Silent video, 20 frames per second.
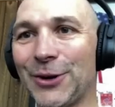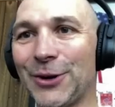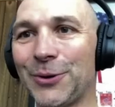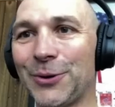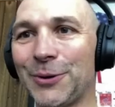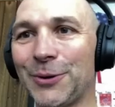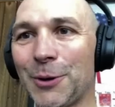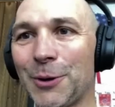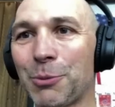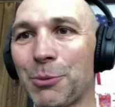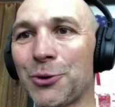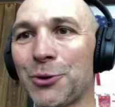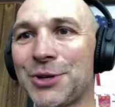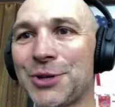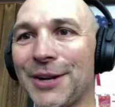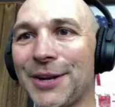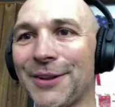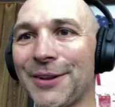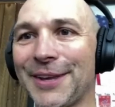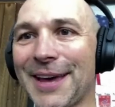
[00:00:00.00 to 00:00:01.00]
approaching it
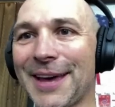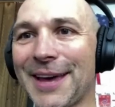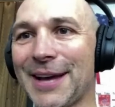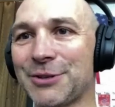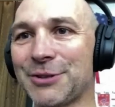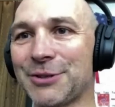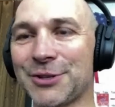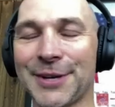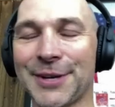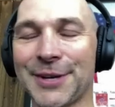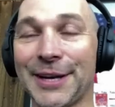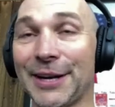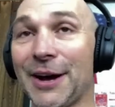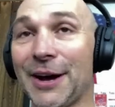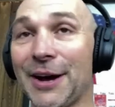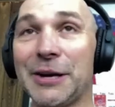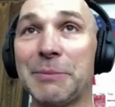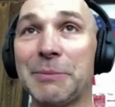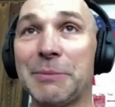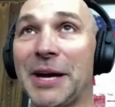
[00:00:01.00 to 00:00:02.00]
like that. Just like in
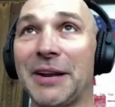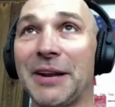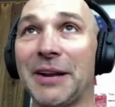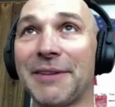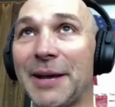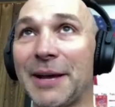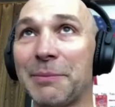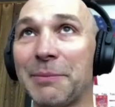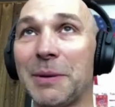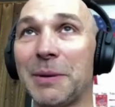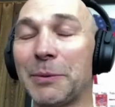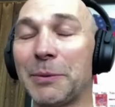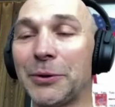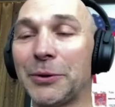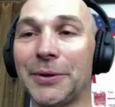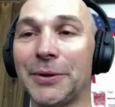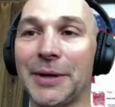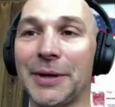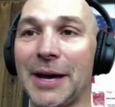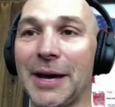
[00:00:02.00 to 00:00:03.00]
Ironman, I've had people
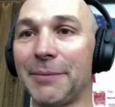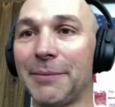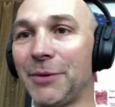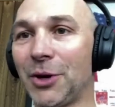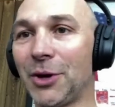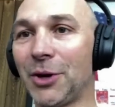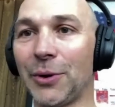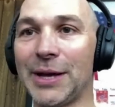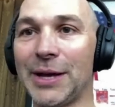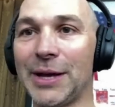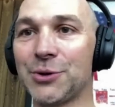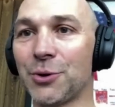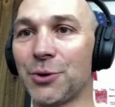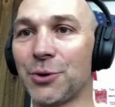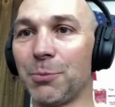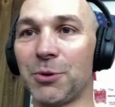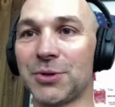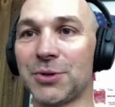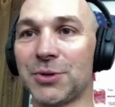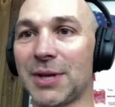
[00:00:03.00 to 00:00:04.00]
that, age
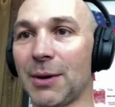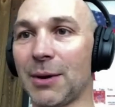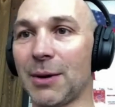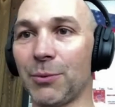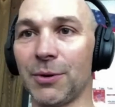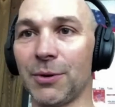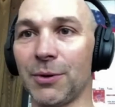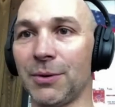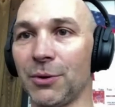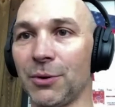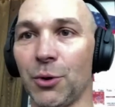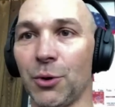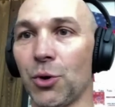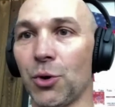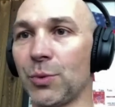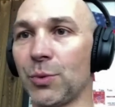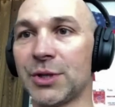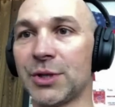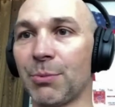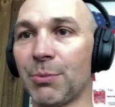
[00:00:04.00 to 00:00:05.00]
groupers that the goal
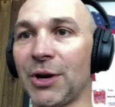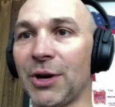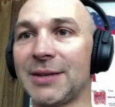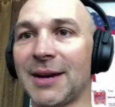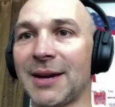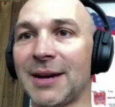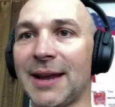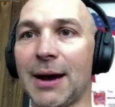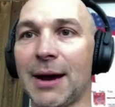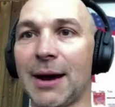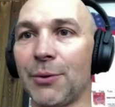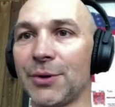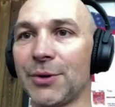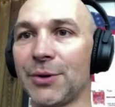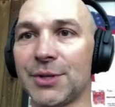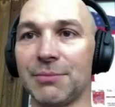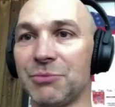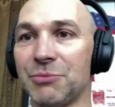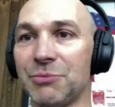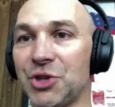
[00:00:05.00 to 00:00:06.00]
was to break 10 hours,
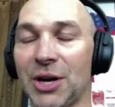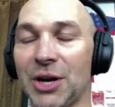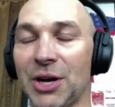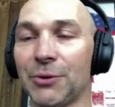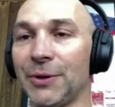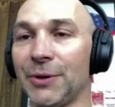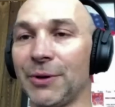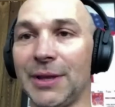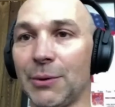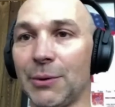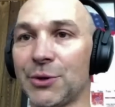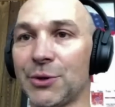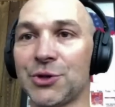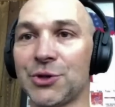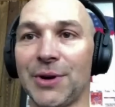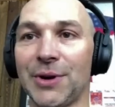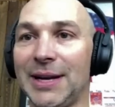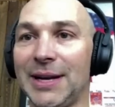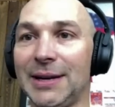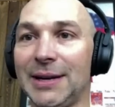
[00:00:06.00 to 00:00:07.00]
and generally they were
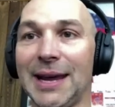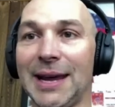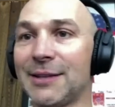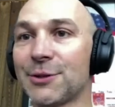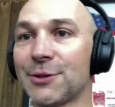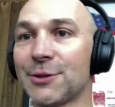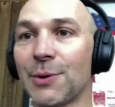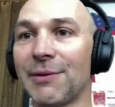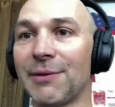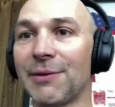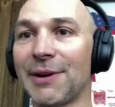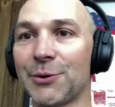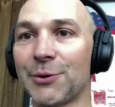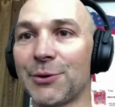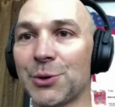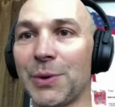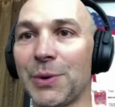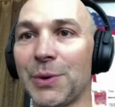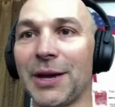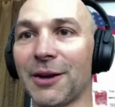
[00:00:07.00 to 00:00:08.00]
training 8 to 12 hours a
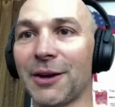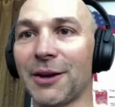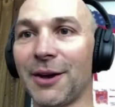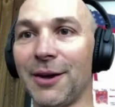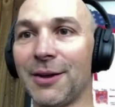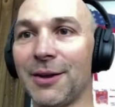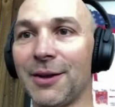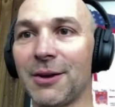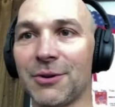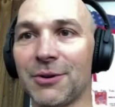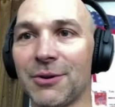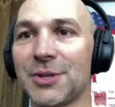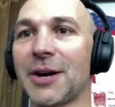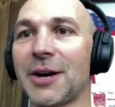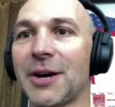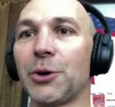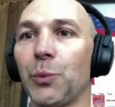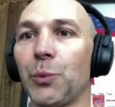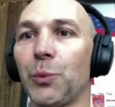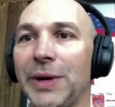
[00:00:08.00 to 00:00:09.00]
week. Their entire
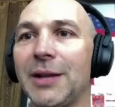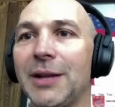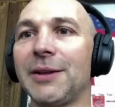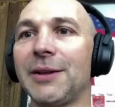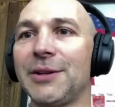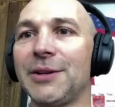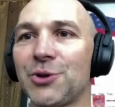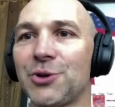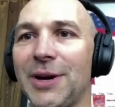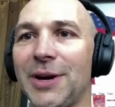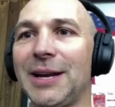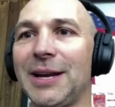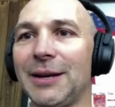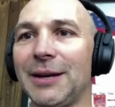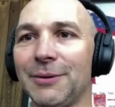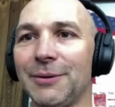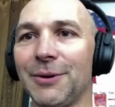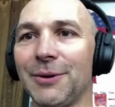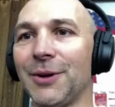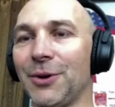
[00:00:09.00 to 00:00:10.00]
weekly training
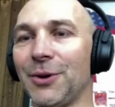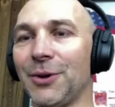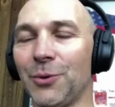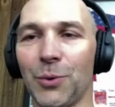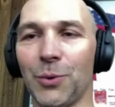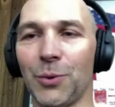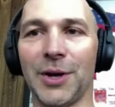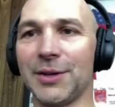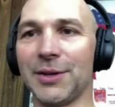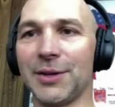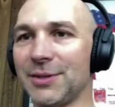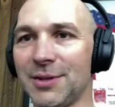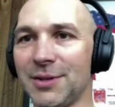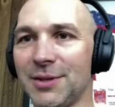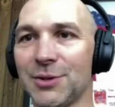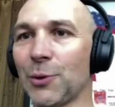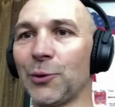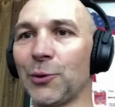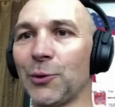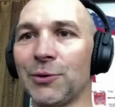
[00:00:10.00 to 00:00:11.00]
was the
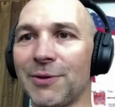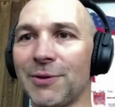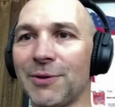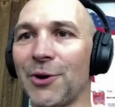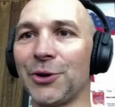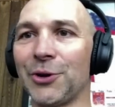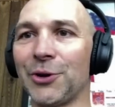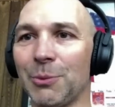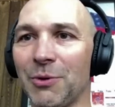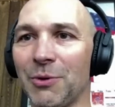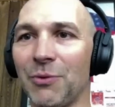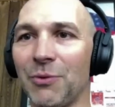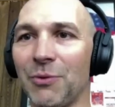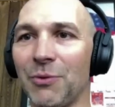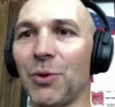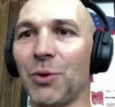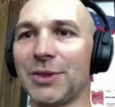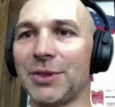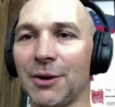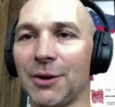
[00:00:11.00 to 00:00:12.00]
total volume of what
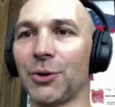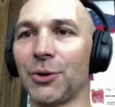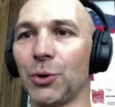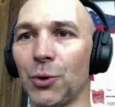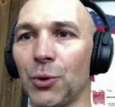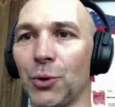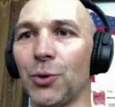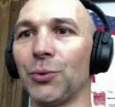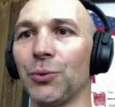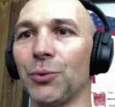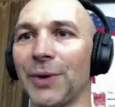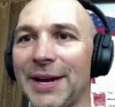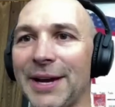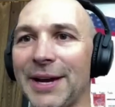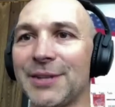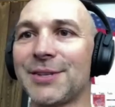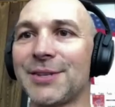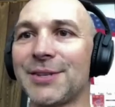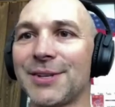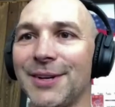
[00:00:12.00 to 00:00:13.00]
their goal
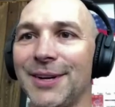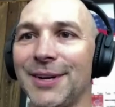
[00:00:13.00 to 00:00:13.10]
race